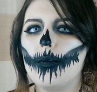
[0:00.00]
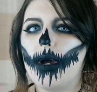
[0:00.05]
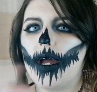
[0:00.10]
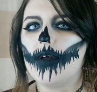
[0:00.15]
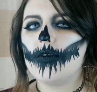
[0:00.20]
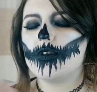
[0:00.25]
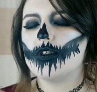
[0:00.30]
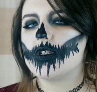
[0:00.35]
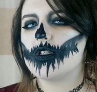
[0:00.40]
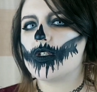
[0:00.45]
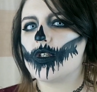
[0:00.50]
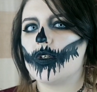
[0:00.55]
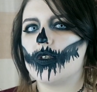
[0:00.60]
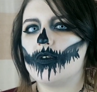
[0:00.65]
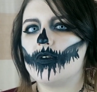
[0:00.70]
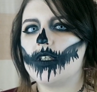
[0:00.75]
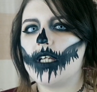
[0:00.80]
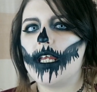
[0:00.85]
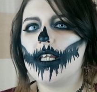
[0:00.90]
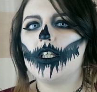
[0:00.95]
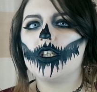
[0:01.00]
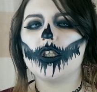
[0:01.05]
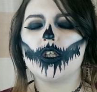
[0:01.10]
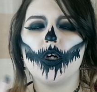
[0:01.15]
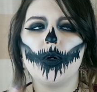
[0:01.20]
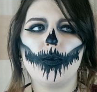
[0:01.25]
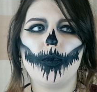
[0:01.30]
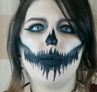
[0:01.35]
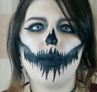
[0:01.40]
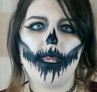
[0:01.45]
but I've just sort of changed it
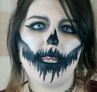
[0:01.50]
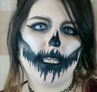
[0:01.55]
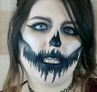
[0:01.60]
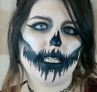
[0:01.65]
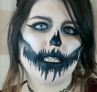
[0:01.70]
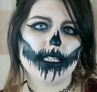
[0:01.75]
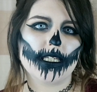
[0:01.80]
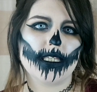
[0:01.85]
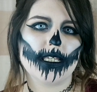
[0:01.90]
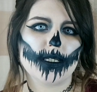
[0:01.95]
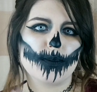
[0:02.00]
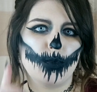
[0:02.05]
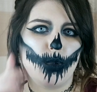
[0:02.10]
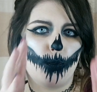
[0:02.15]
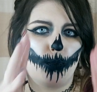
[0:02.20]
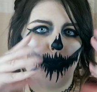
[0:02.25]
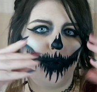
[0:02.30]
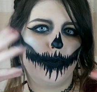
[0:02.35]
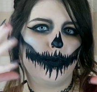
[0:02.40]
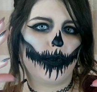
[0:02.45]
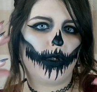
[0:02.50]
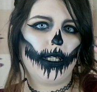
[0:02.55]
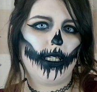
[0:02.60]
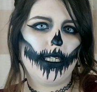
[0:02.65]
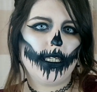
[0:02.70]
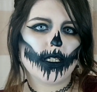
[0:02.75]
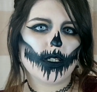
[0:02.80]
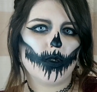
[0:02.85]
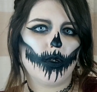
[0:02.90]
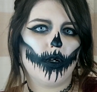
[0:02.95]
up, made it into this more
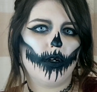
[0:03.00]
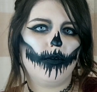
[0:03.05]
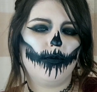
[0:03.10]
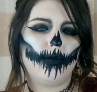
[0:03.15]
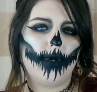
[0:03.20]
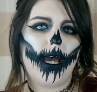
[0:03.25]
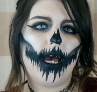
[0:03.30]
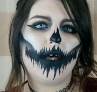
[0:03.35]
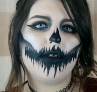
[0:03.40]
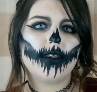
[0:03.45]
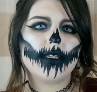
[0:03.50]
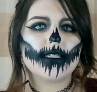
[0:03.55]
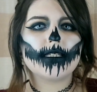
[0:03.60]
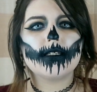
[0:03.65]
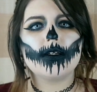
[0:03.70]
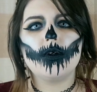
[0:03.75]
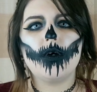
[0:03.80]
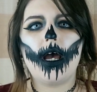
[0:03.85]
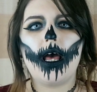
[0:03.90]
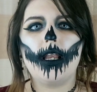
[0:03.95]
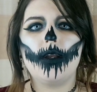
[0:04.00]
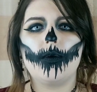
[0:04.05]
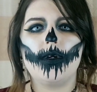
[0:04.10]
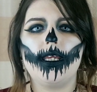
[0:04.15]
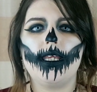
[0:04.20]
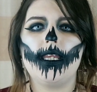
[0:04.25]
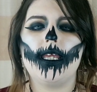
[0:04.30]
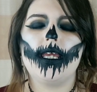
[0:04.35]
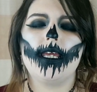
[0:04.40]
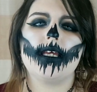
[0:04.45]
pumpkin-y sort of mouth. It's still
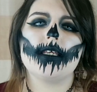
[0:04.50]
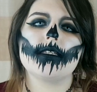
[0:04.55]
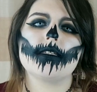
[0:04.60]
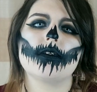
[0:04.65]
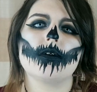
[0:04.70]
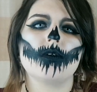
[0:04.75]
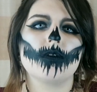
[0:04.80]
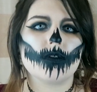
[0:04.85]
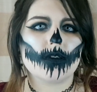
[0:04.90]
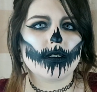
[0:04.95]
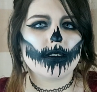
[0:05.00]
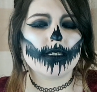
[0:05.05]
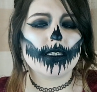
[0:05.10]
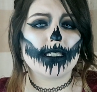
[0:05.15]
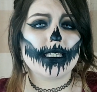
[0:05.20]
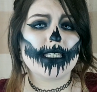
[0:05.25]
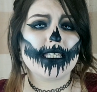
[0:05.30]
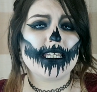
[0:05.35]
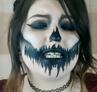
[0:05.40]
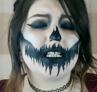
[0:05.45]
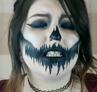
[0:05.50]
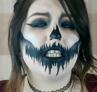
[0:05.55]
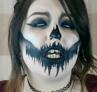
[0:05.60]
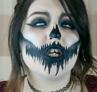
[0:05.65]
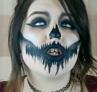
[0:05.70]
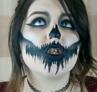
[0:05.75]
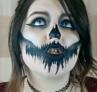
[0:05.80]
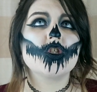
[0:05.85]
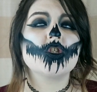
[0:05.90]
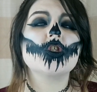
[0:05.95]
Halloween-y and still
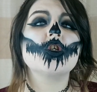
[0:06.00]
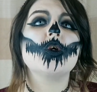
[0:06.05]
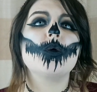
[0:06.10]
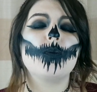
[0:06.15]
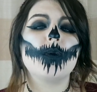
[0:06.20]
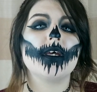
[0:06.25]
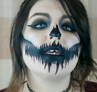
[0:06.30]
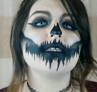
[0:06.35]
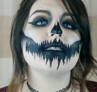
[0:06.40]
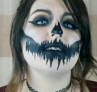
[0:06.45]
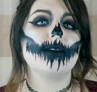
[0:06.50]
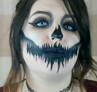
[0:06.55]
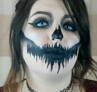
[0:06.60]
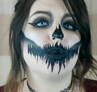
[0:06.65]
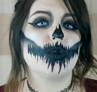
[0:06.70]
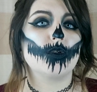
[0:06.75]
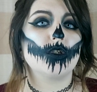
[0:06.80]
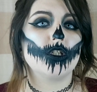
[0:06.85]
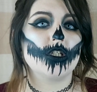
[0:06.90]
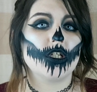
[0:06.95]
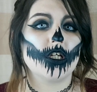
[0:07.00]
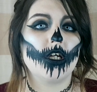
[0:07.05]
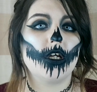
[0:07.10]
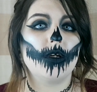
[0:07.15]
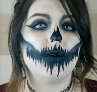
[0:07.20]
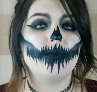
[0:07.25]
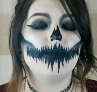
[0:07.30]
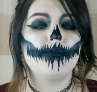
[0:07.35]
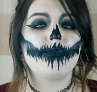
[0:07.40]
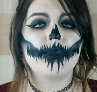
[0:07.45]
super simple to
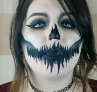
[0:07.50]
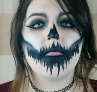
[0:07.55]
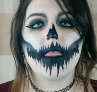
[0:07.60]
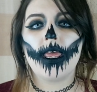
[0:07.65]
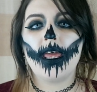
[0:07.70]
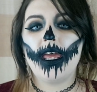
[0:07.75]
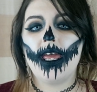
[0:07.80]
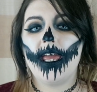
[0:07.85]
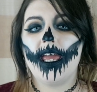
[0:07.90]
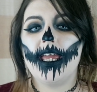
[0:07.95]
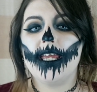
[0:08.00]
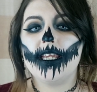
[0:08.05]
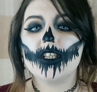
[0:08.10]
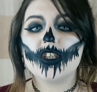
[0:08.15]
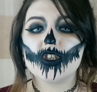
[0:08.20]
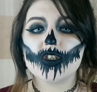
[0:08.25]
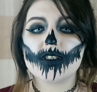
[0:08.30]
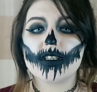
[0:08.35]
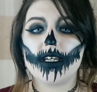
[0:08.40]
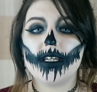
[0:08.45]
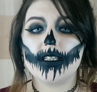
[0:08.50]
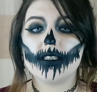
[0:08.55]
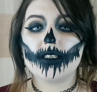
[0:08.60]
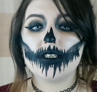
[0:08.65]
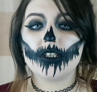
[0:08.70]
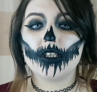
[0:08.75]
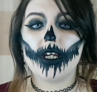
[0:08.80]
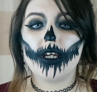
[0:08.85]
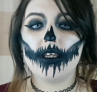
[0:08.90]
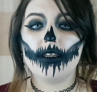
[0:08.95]
do. It just goes to
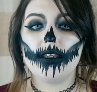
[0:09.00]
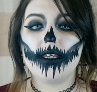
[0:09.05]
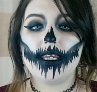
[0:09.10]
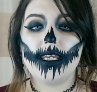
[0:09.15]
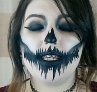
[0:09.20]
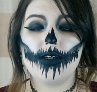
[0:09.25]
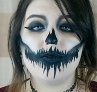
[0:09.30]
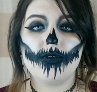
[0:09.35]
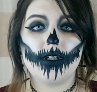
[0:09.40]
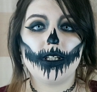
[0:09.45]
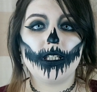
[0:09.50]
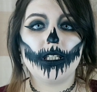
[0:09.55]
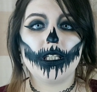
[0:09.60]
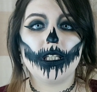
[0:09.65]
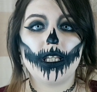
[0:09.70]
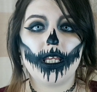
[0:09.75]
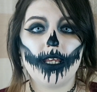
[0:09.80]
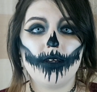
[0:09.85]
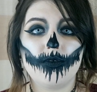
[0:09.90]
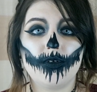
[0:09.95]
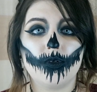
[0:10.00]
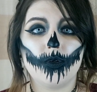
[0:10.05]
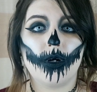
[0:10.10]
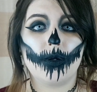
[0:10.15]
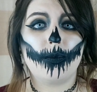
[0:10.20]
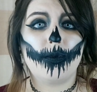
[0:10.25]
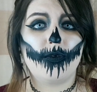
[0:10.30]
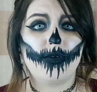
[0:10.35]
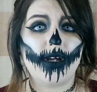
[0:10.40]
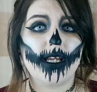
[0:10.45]
show that even if you are
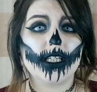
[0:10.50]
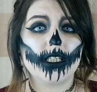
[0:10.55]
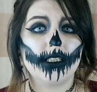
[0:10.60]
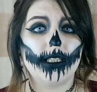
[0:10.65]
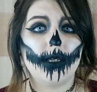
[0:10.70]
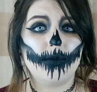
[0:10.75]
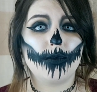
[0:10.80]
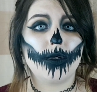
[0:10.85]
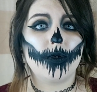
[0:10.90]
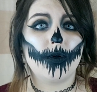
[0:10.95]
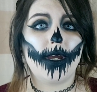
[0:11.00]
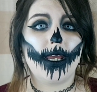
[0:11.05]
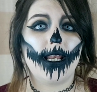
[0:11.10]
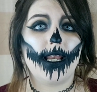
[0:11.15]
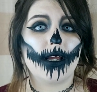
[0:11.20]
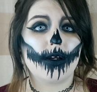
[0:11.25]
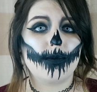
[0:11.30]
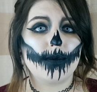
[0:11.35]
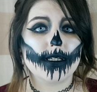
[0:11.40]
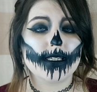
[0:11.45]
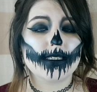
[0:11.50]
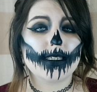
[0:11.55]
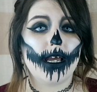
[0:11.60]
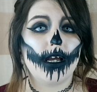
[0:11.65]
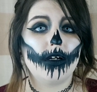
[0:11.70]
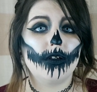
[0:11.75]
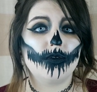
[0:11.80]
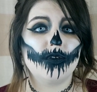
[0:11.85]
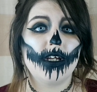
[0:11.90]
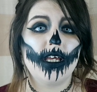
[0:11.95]
a professional MUA like
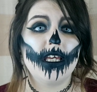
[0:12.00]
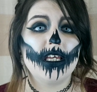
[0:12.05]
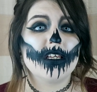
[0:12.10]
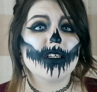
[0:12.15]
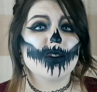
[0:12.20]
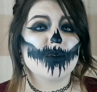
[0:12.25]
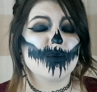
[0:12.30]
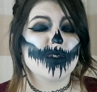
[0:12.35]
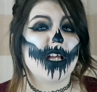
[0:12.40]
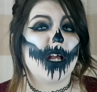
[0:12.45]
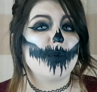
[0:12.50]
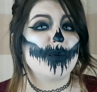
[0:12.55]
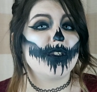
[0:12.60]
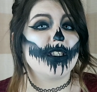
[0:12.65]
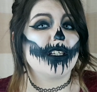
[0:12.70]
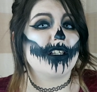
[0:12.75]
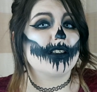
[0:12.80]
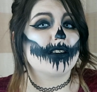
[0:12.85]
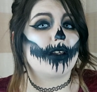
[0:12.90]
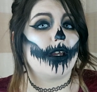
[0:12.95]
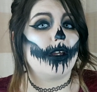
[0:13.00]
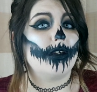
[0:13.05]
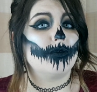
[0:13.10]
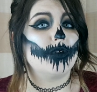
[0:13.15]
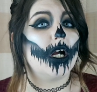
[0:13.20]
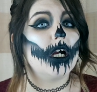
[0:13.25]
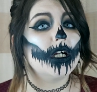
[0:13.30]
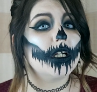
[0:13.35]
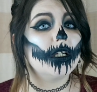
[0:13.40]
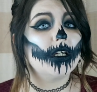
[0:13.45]
myself, sometimes things go
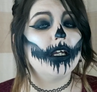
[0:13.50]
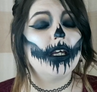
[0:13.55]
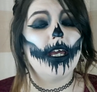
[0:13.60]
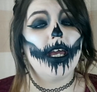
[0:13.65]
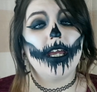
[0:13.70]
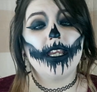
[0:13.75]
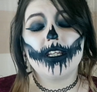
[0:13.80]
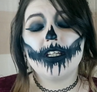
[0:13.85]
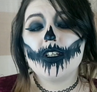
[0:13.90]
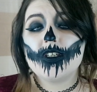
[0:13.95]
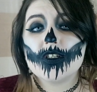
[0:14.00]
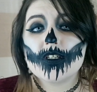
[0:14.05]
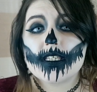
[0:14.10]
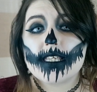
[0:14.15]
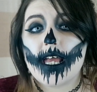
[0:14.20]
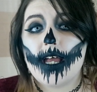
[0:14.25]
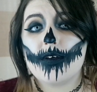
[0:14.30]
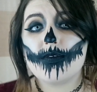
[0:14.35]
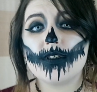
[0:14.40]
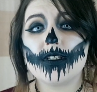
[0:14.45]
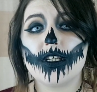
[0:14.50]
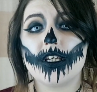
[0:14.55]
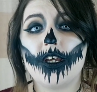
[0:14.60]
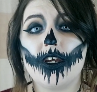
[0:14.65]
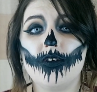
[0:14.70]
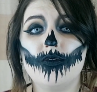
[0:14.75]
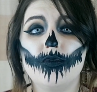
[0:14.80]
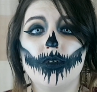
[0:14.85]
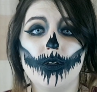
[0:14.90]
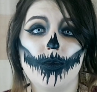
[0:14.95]
wrong and you just have
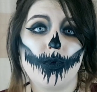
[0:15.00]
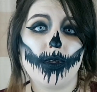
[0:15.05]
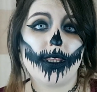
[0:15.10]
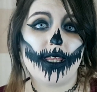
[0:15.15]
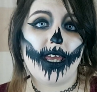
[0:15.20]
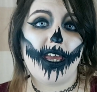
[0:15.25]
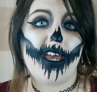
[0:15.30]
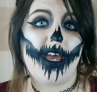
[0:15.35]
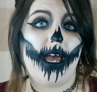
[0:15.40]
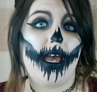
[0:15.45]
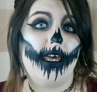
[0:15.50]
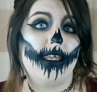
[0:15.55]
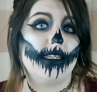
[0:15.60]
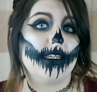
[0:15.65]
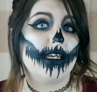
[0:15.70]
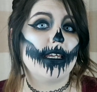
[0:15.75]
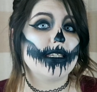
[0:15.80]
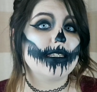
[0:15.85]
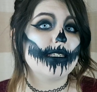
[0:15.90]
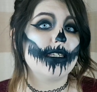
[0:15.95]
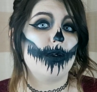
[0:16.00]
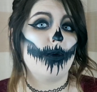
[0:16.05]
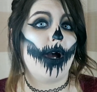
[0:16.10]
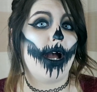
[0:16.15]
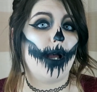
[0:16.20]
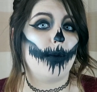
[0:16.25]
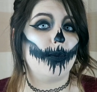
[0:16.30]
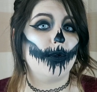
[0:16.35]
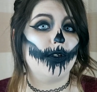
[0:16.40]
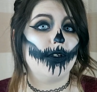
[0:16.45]
to run with it and see what
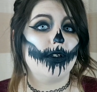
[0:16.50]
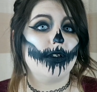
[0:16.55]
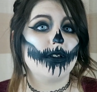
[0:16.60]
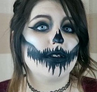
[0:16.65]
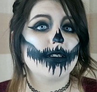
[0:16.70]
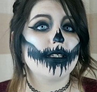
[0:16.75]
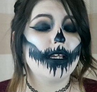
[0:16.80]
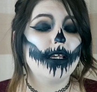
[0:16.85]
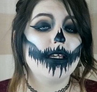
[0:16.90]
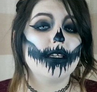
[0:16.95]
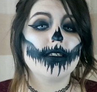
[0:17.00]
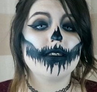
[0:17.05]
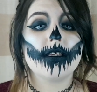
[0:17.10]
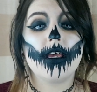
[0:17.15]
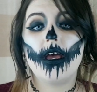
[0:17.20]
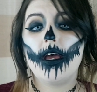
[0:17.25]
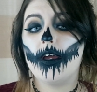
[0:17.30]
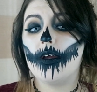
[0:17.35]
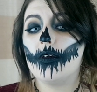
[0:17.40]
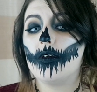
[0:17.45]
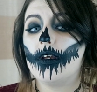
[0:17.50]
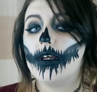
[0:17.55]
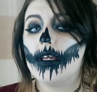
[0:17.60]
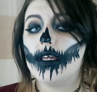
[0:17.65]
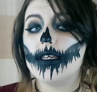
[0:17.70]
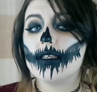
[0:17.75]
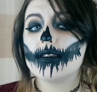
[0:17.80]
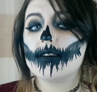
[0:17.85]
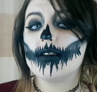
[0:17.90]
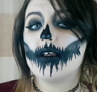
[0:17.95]
happens. So
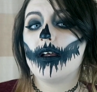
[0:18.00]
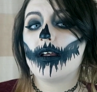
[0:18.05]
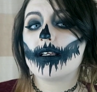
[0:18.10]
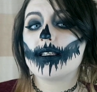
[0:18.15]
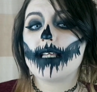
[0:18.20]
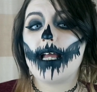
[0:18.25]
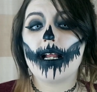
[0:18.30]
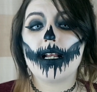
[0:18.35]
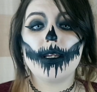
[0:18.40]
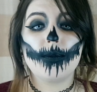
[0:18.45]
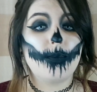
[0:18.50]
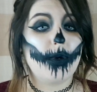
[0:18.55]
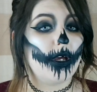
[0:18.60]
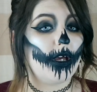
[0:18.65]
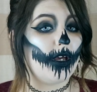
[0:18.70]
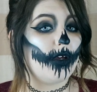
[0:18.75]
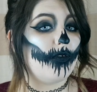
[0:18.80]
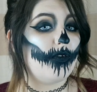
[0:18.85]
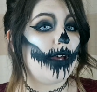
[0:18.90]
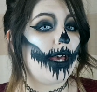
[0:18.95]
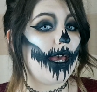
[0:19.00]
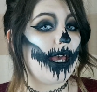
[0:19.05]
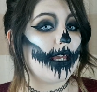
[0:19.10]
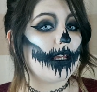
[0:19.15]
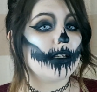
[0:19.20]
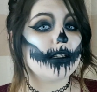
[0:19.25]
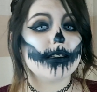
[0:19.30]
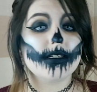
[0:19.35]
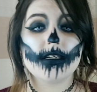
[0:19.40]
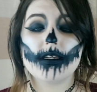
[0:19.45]
it's not exactly
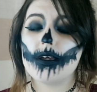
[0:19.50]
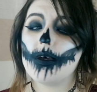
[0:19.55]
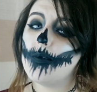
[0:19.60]
perfect,